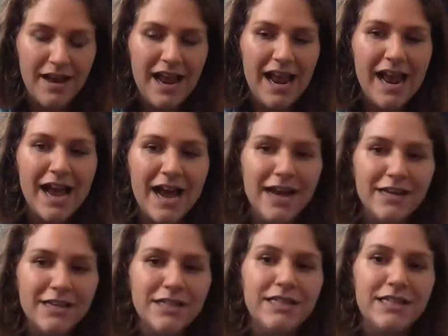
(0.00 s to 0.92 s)
And
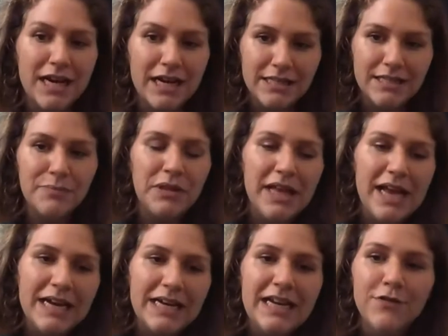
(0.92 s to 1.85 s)
does the
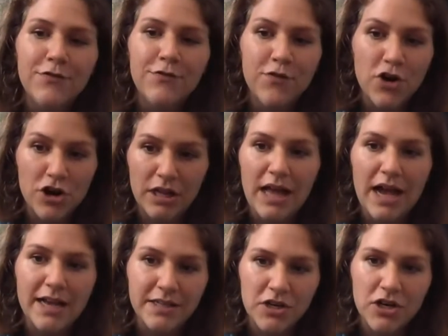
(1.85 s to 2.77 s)
plant need
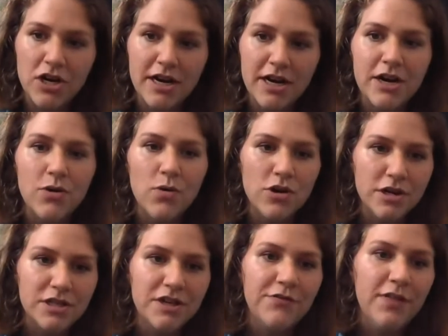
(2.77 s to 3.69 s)
fertilizer in order
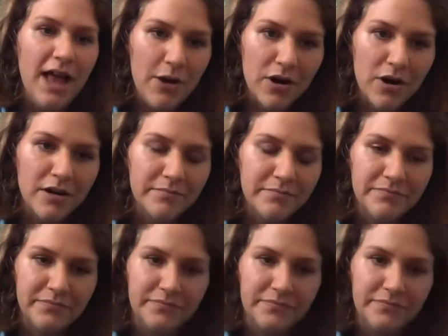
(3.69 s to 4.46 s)
to flower?